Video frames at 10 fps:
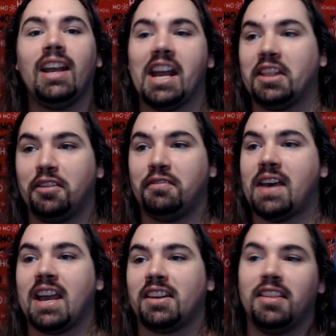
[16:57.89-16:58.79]
at the
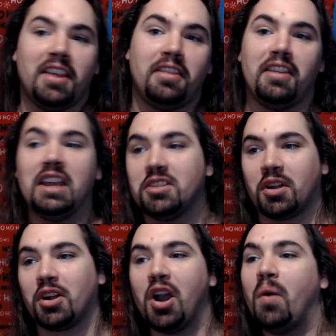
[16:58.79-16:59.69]
fact that things
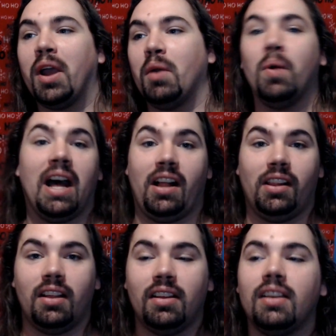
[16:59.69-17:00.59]
are going well,